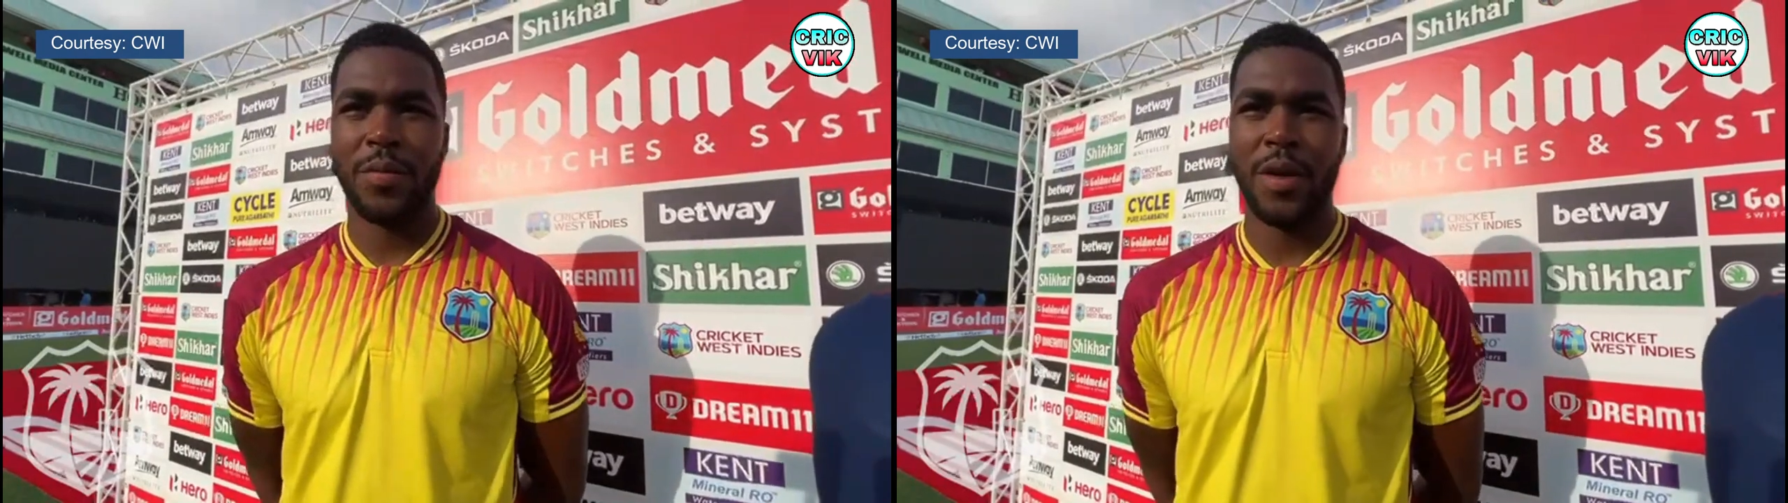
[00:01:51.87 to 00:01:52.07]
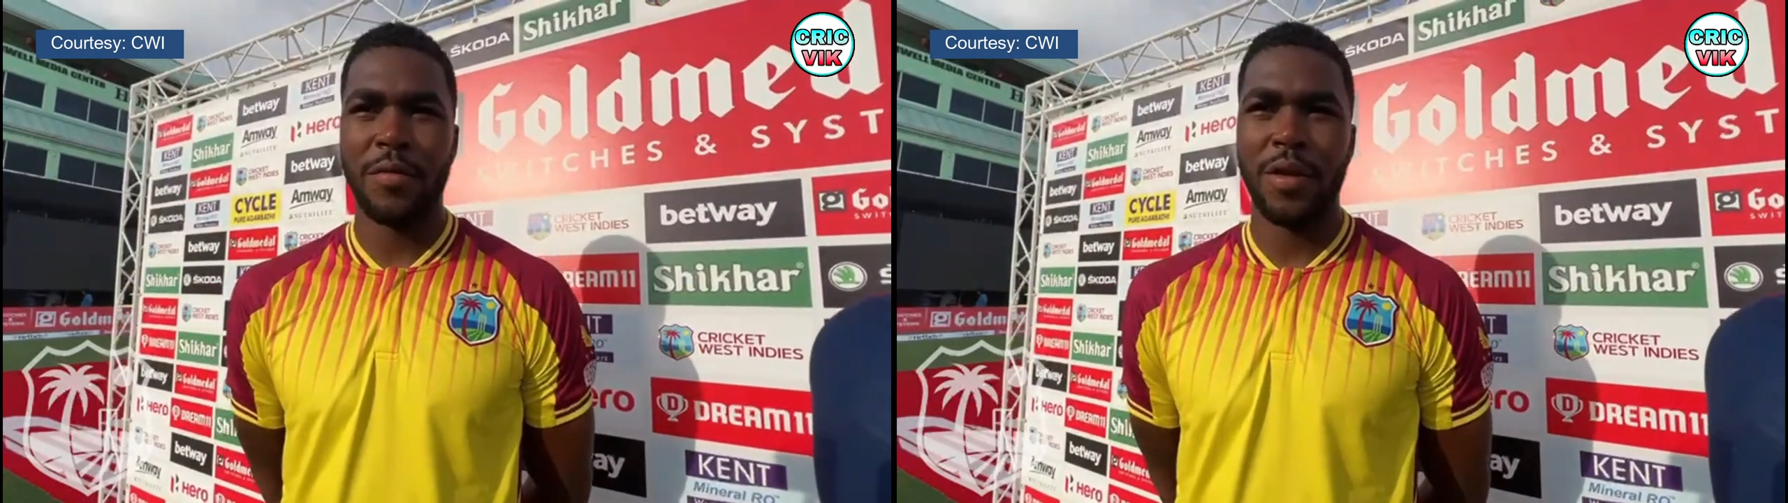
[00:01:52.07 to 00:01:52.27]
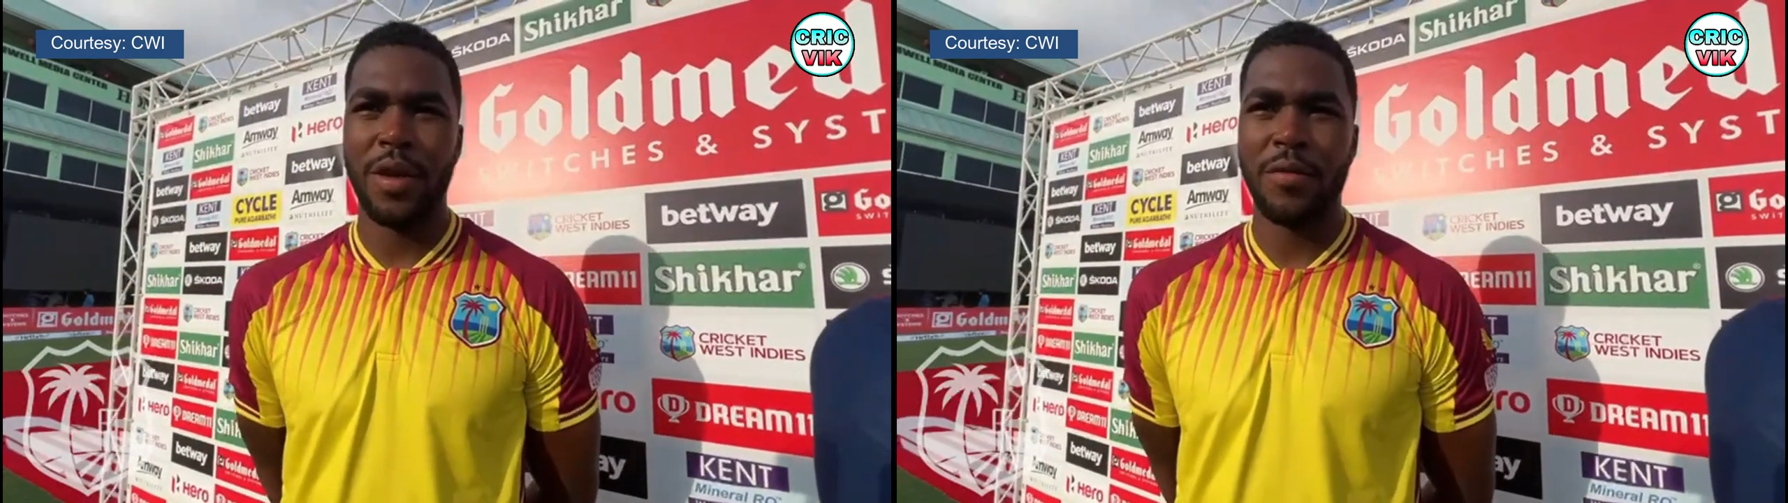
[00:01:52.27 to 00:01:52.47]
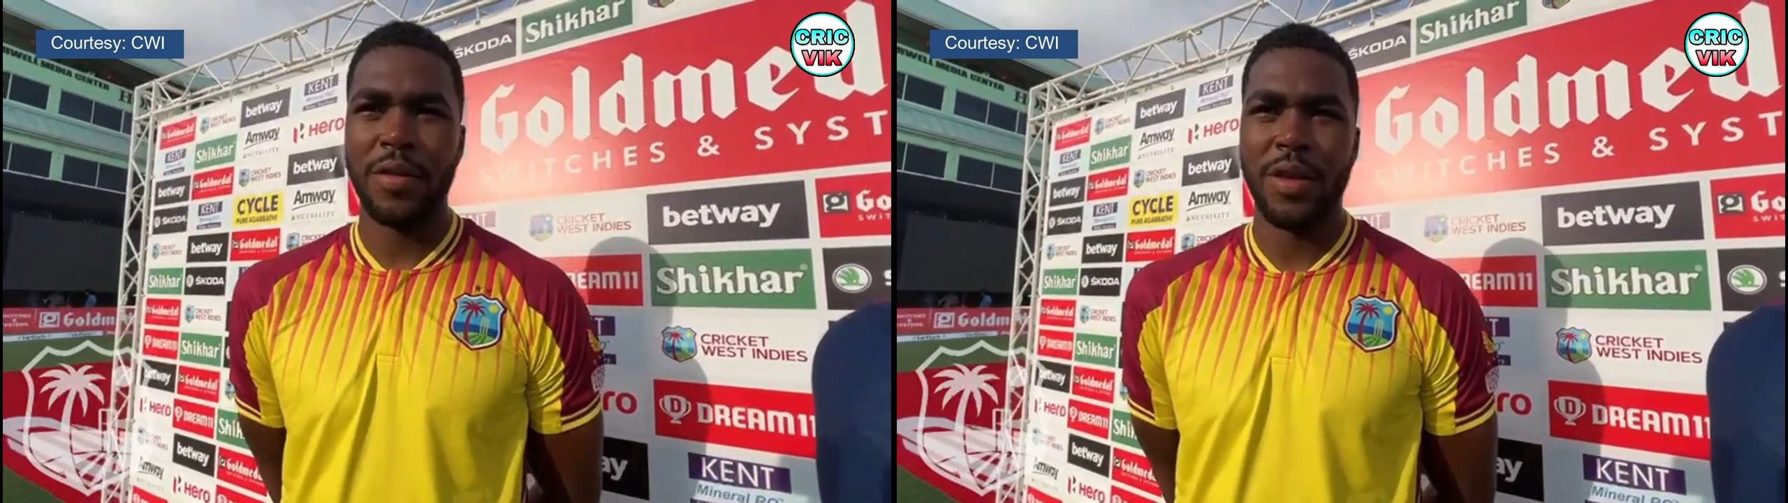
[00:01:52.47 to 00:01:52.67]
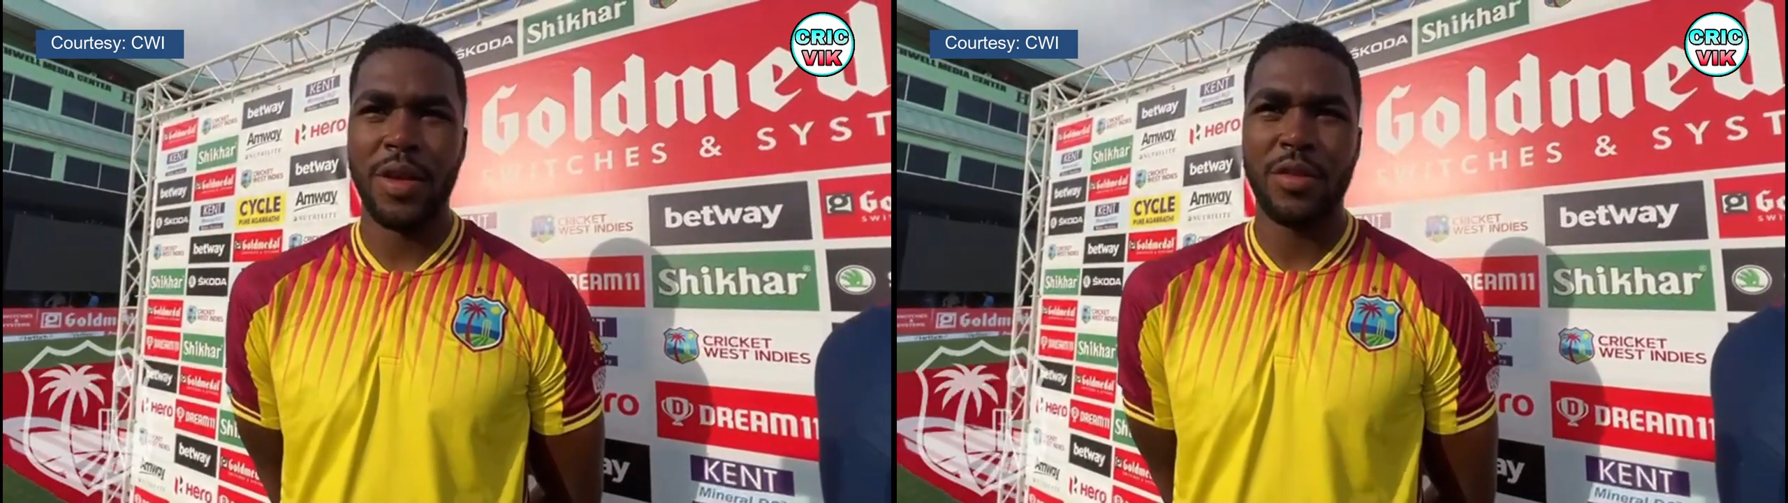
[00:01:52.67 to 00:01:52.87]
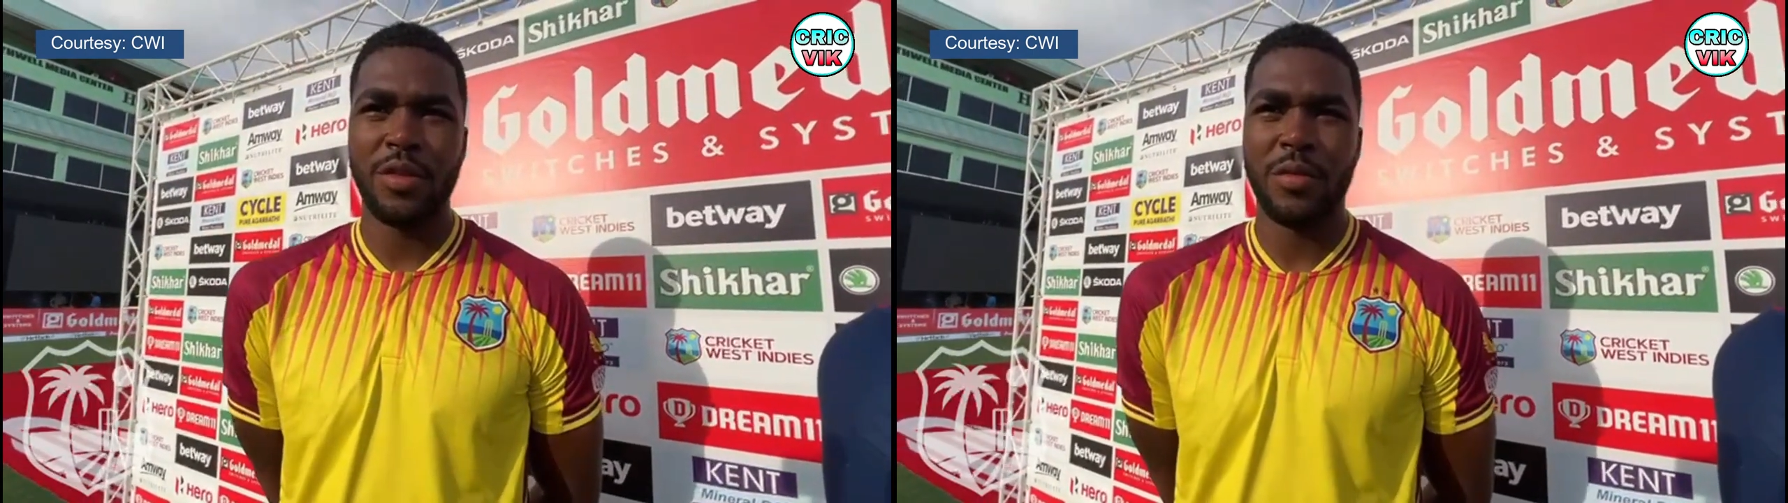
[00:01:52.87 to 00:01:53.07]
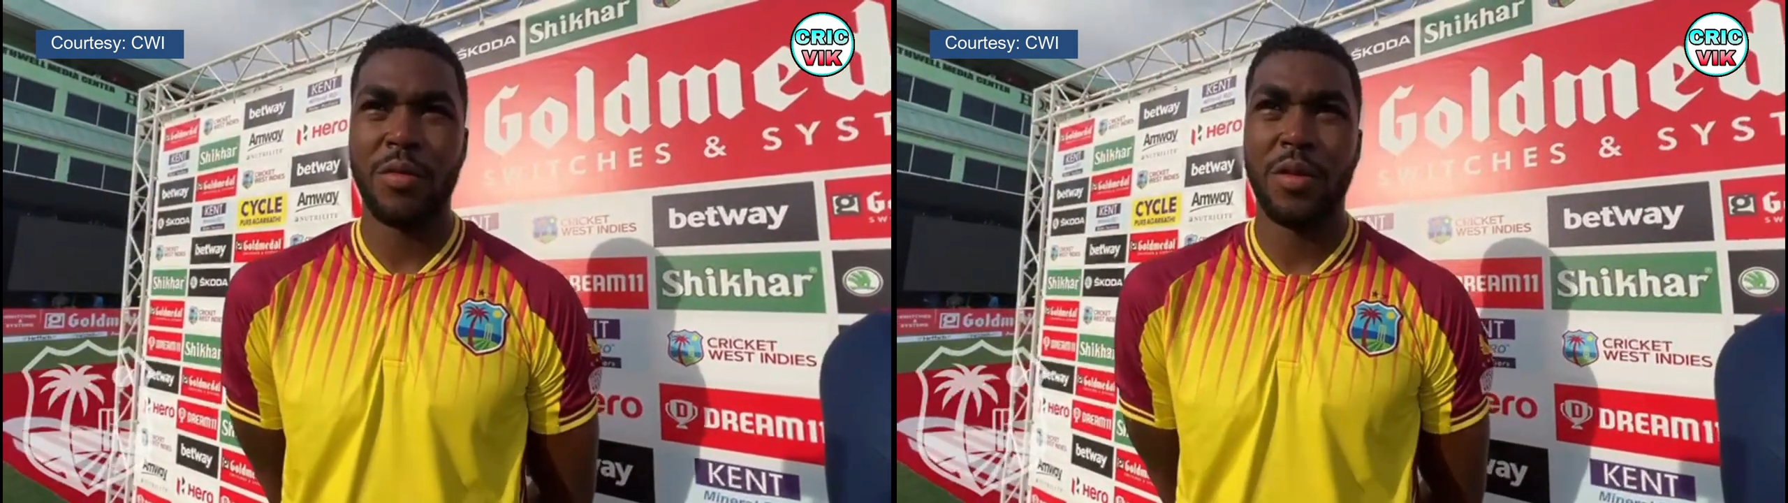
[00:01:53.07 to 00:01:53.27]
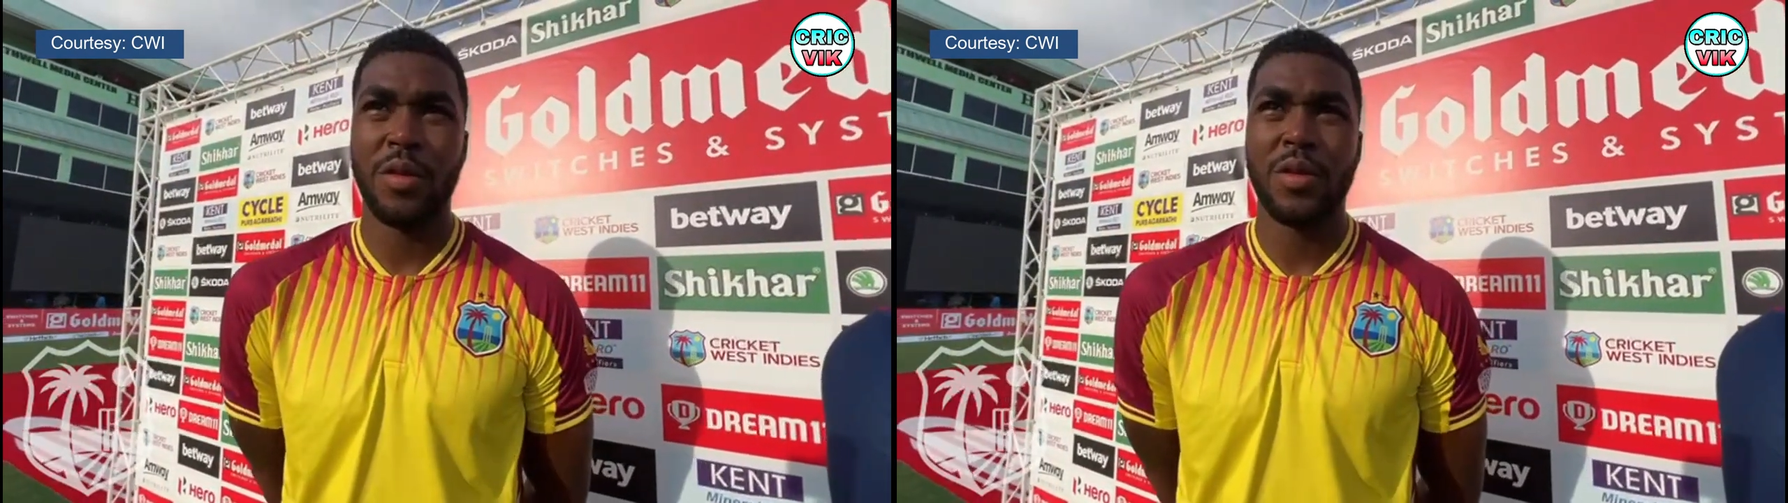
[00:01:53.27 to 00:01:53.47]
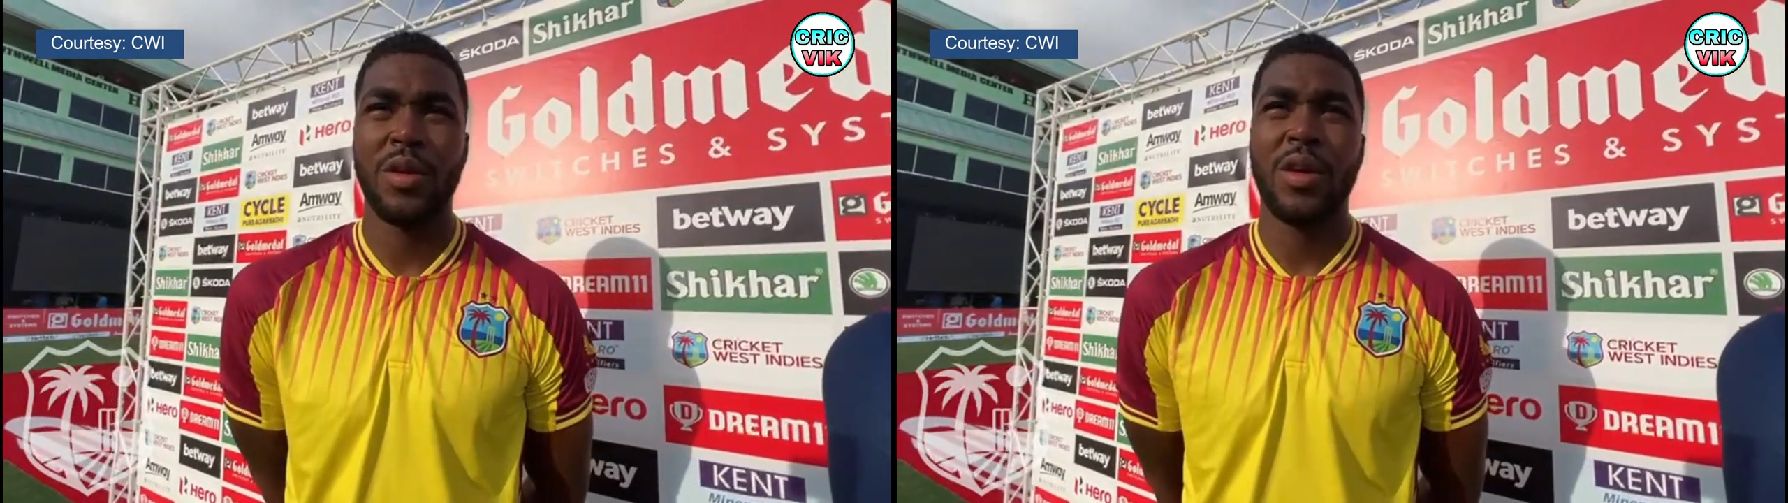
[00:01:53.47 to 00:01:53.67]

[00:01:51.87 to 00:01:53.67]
After having the injury for